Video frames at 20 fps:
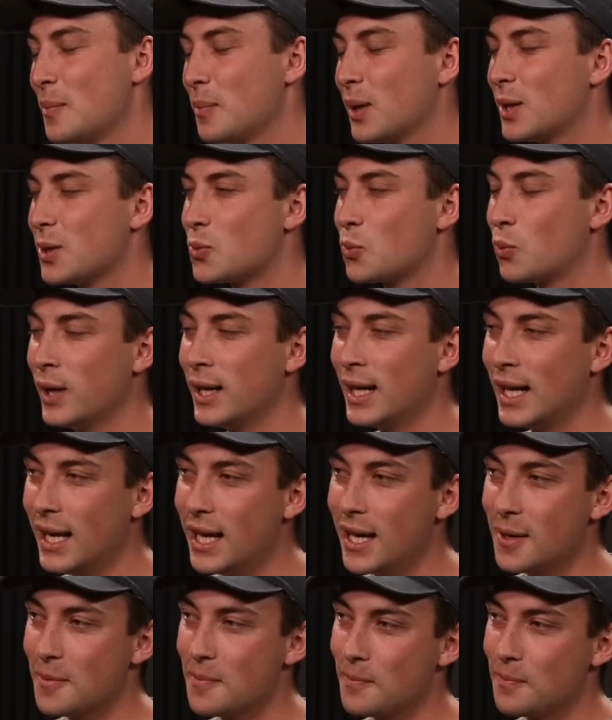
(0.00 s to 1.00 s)
Because
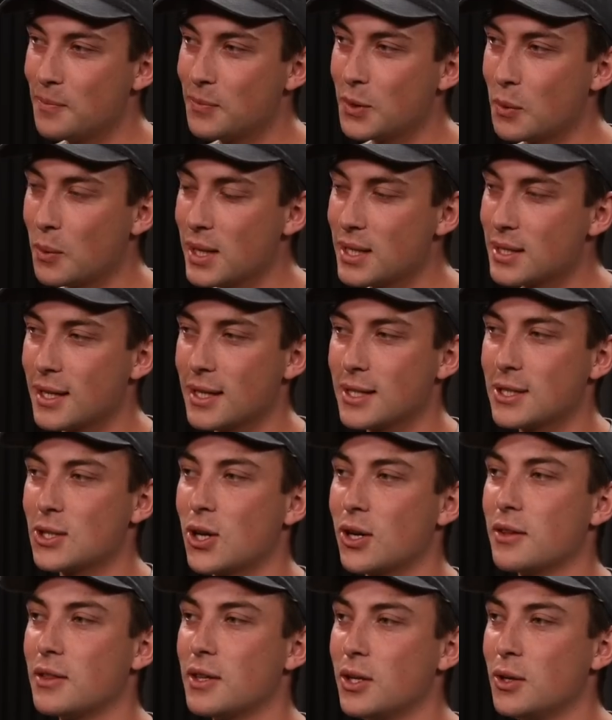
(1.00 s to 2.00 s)
really, the reason I
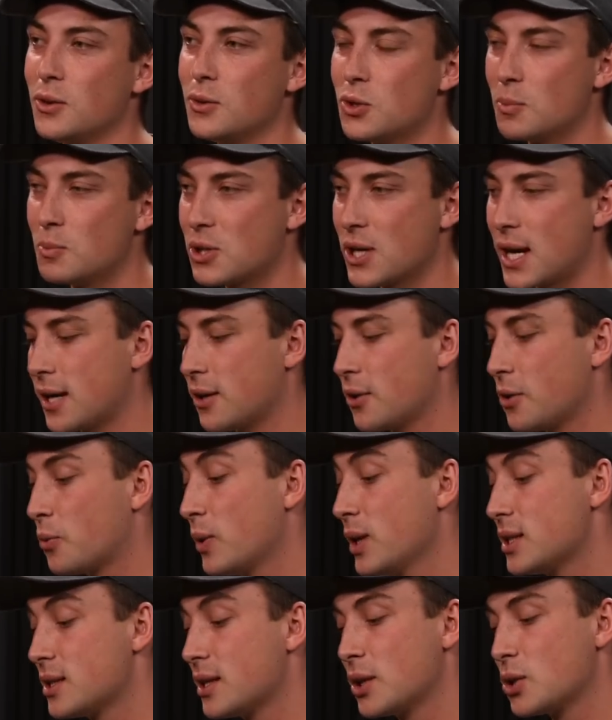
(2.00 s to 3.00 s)
started the YouTube channel, the
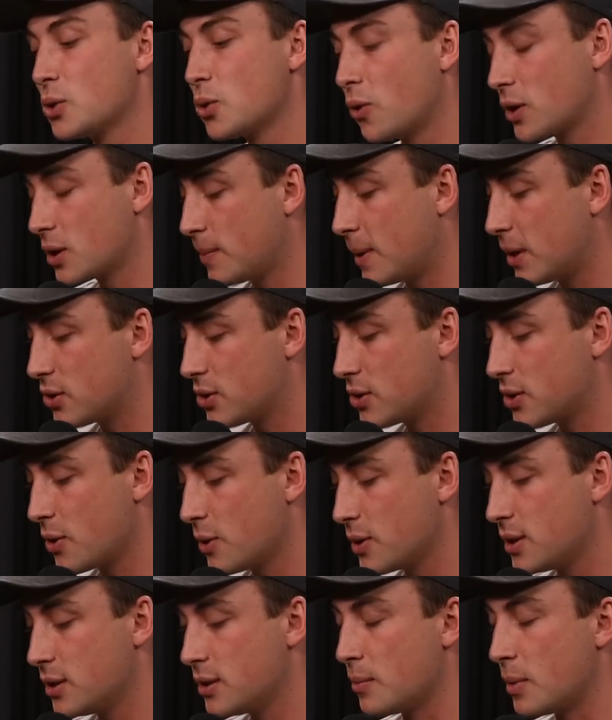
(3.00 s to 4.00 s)
reason I talked about
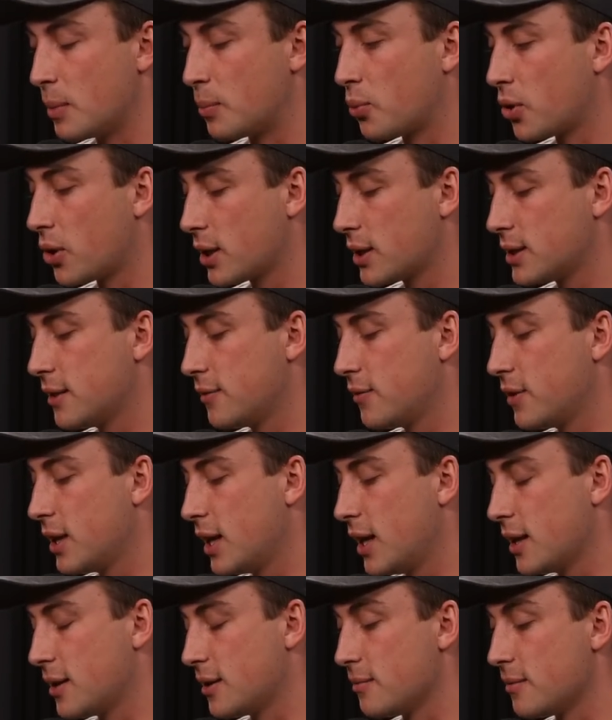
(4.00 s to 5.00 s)
stoicism and
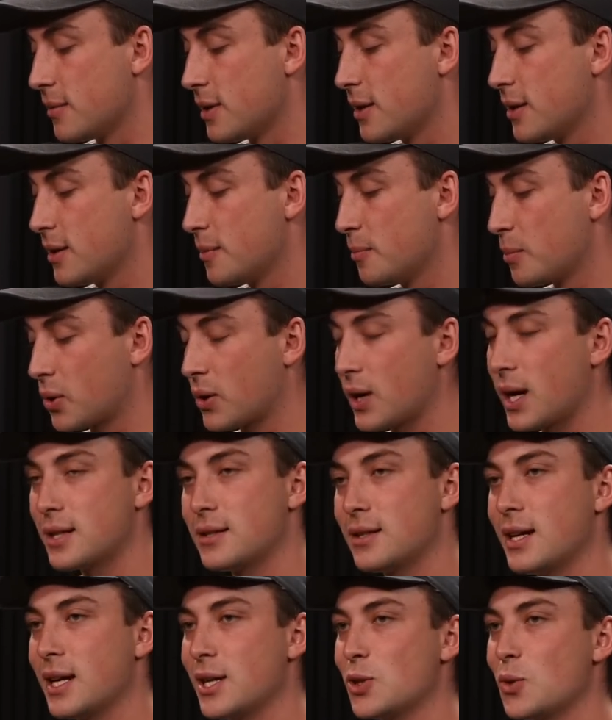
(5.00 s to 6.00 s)
productivity and
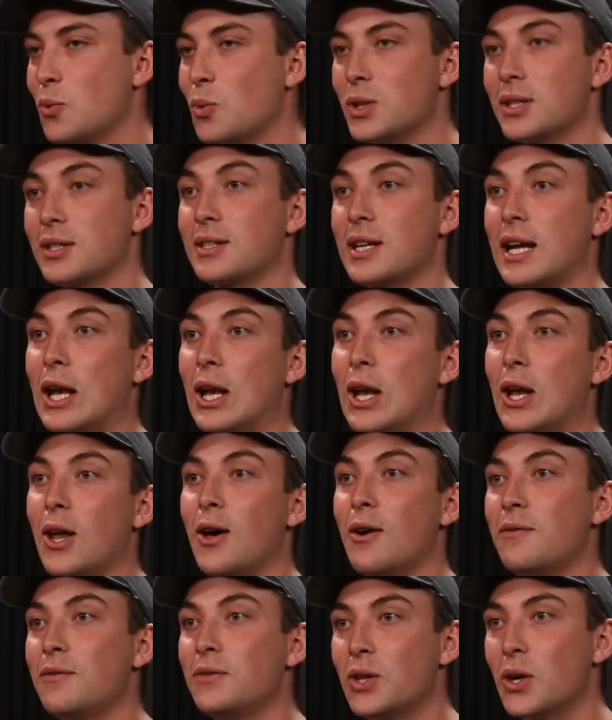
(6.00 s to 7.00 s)
procrastination wasn't because I
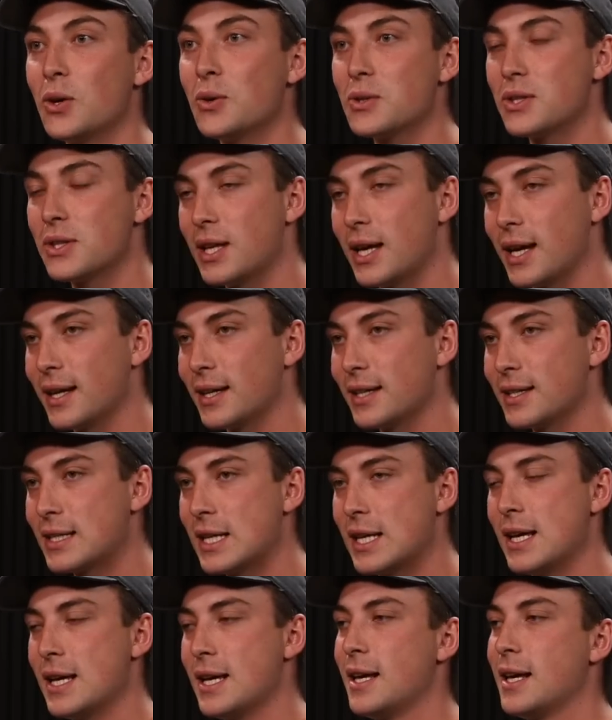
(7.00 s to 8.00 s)
loved those
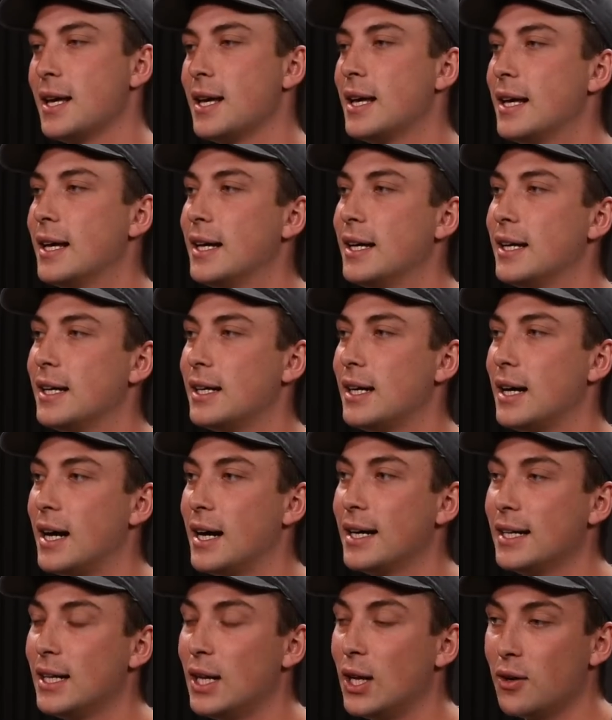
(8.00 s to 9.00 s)
things.
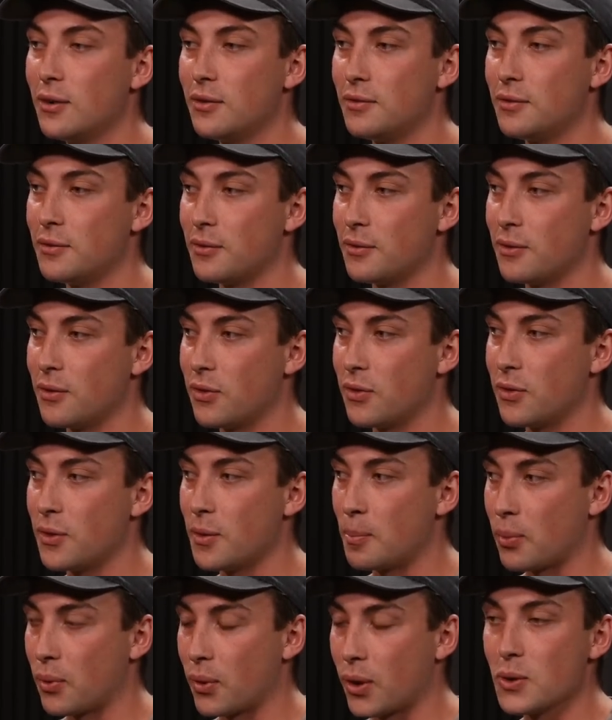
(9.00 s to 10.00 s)
I love
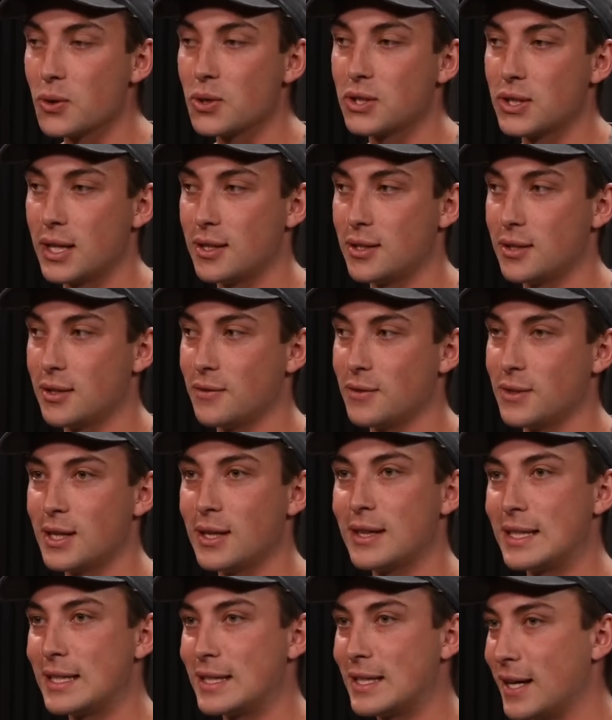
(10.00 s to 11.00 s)
the process of
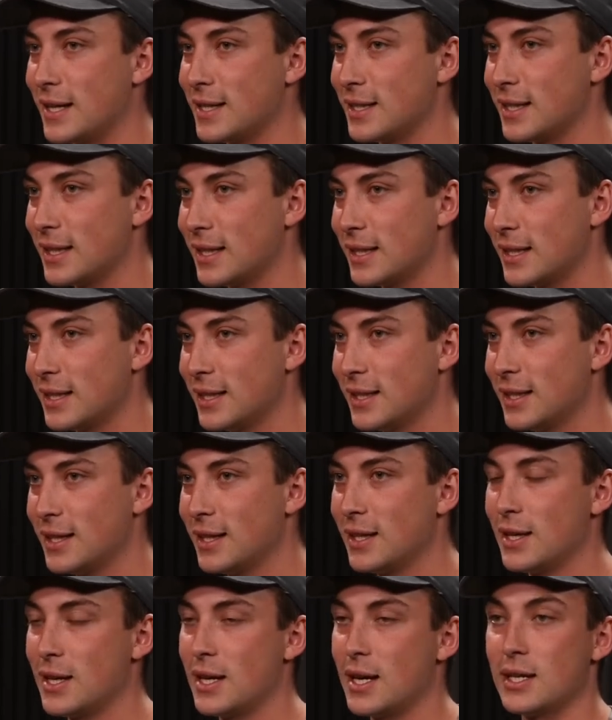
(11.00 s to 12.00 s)
synthesizing
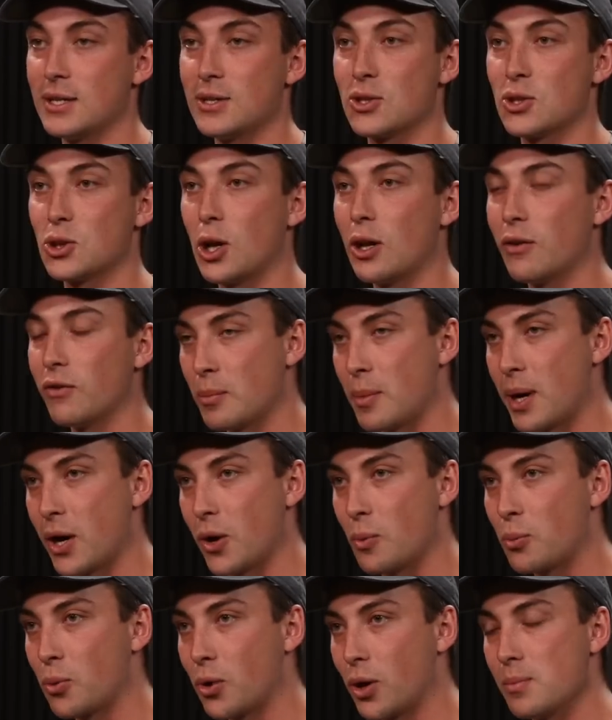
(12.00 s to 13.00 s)
and solving my
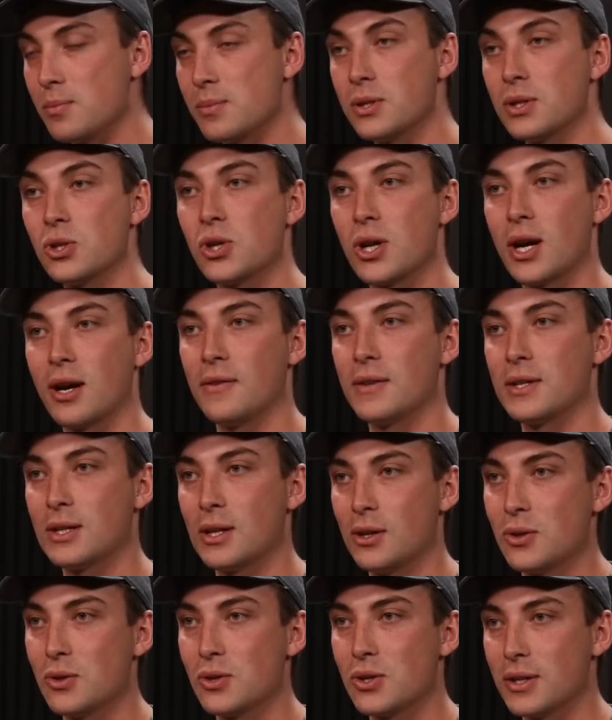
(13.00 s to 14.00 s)
own problems and sharing the
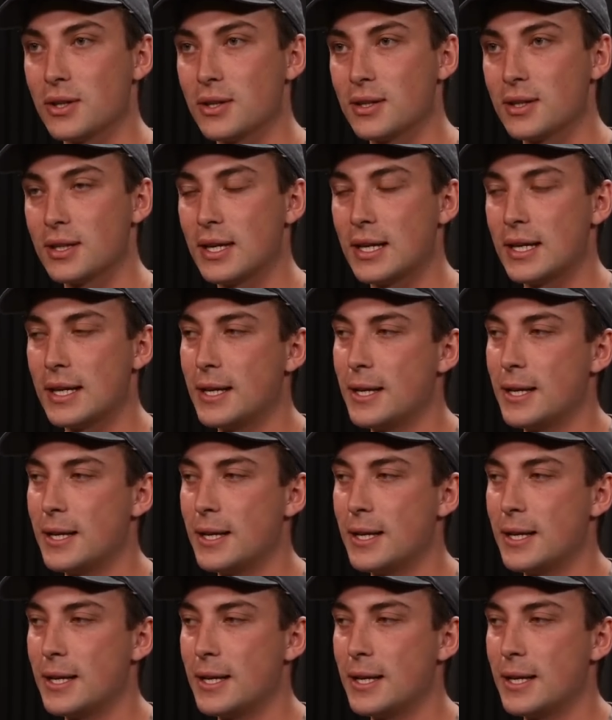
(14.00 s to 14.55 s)
solutions.